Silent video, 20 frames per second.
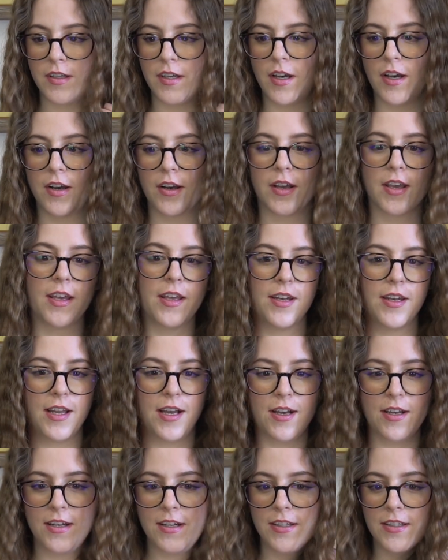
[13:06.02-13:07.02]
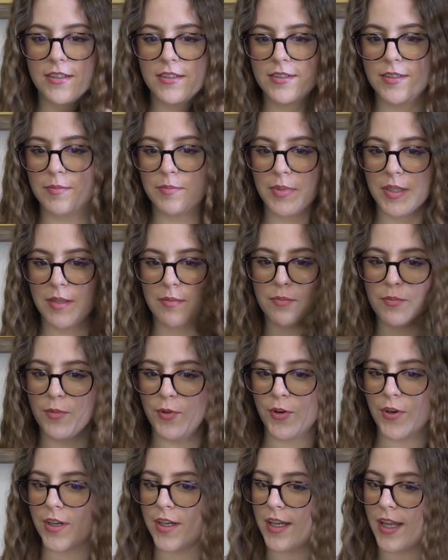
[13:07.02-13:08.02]
Okay, now it looks a bit
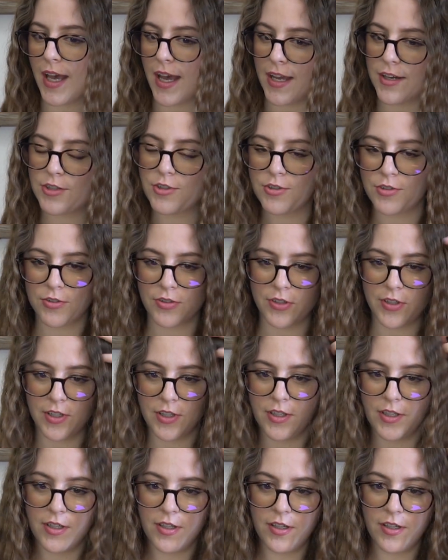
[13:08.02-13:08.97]
more natural.